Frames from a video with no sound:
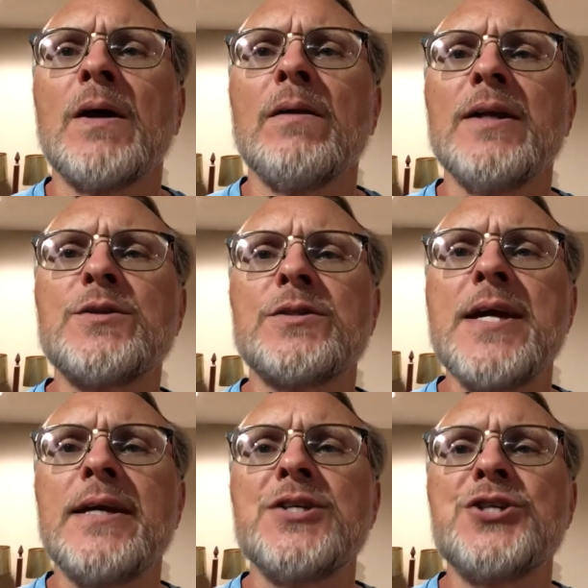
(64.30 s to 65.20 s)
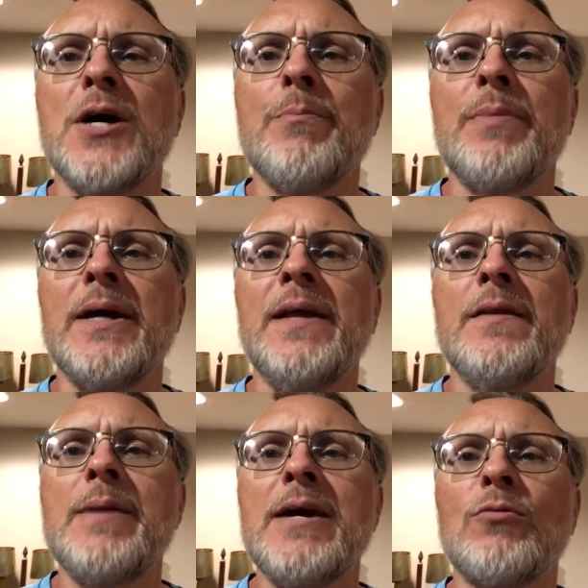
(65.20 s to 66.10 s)
Let's take a jump in the
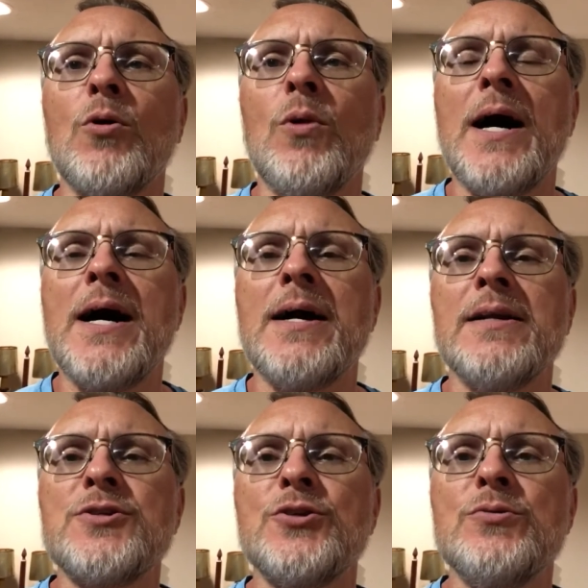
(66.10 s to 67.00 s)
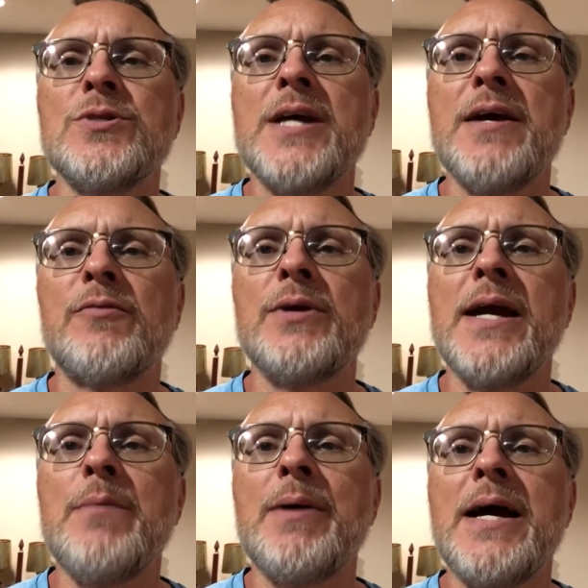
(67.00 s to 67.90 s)
bankroll on Tuesday. Three
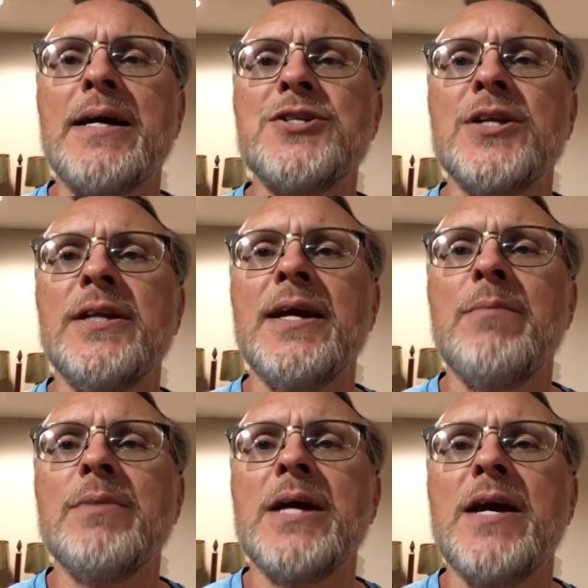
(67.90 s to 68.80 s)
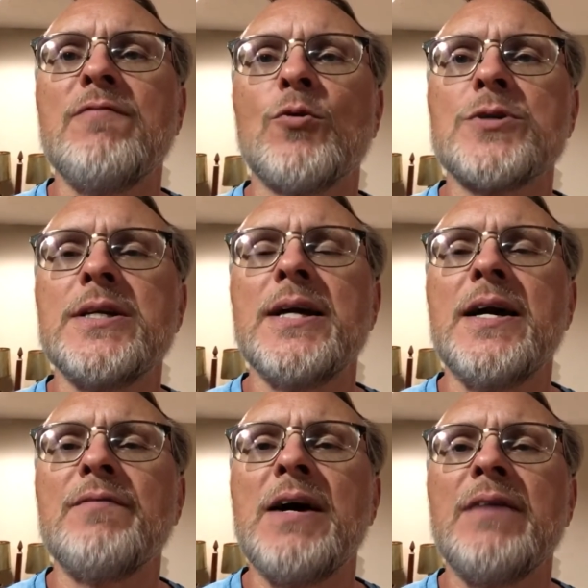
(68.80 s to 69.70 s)
game package in the NBA, fourteen
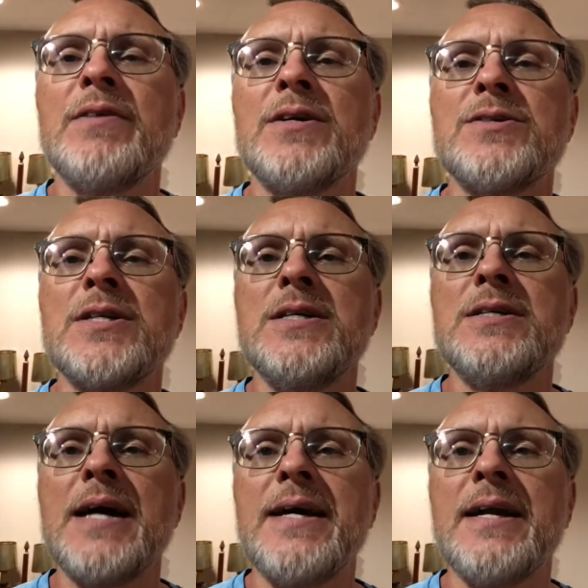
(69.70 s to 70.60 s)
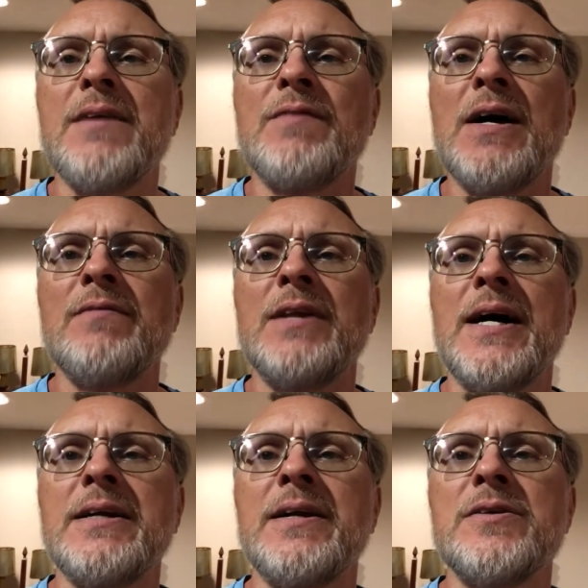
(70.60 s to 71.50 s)
ninety five guaranteed, nine ninety five
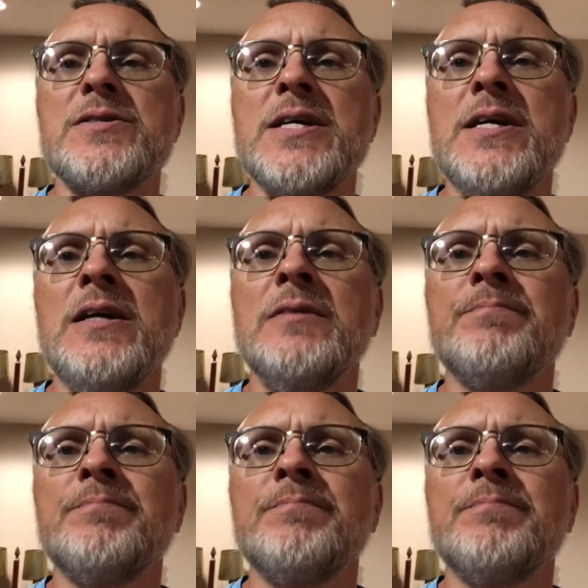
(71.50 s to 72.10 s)
non guaranteed,